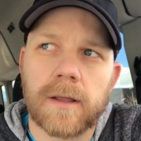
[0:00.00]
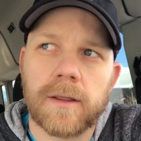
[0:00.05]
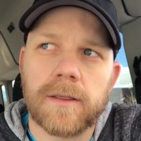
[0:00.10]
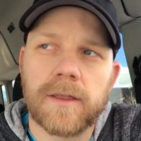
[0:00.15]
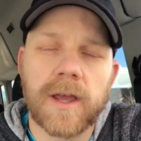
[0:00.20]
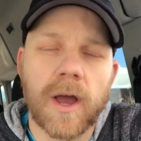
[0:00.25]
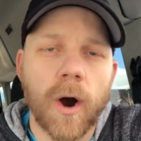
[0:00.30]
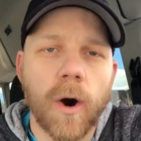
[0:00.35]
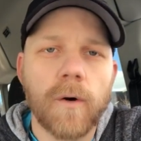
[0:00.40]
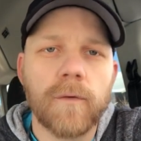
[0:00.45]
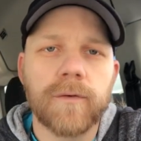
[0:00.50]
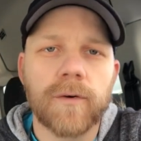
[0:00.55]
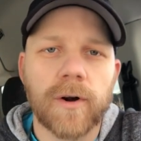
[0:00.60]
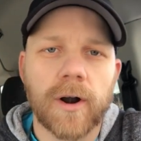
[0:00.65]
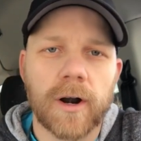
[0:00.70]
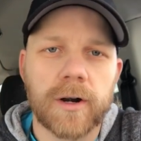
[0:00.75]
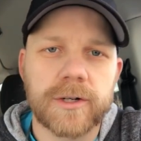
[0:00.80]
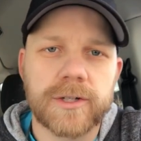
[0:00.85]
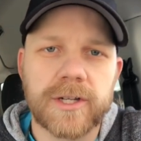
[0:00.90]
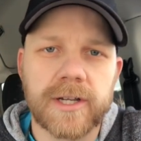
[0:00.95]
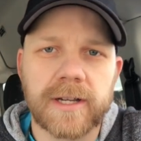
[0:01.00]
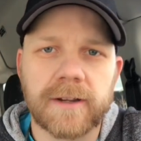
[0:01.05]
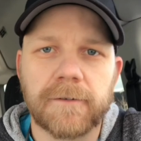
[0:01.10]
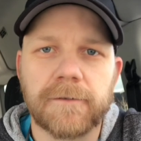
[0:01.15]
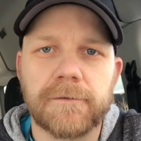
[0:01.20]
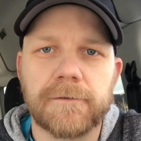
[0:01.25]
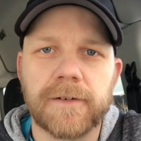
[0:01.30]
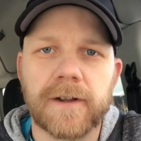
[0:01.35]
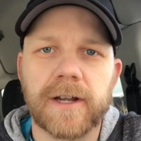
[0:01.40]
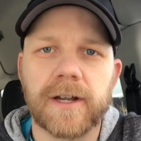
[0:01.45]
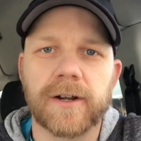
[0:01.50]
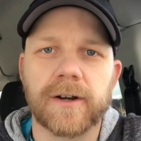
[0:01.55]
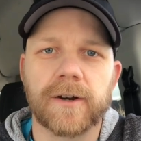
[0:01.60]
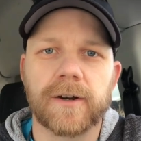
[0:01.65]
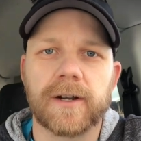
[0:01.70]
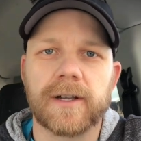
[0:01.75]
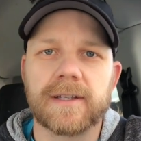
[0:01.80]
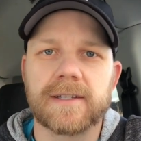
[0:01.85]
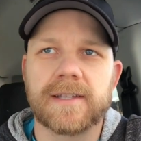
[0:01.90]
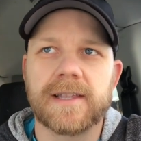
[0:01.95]
The overarching
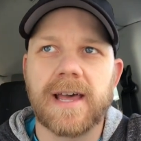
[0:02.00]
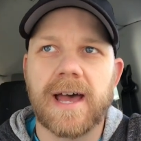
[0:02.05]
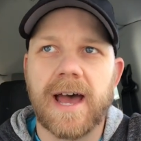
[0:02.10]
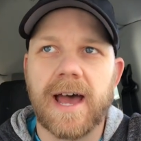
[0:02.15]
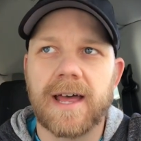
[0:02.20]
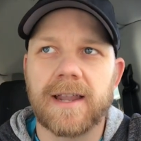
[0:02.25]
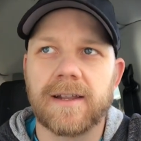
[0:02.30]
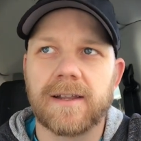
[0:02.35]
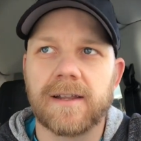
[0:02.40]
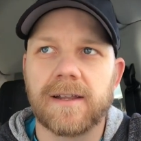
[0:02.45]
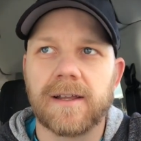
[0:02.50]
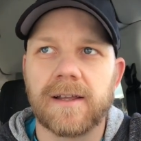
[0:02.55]
fear is that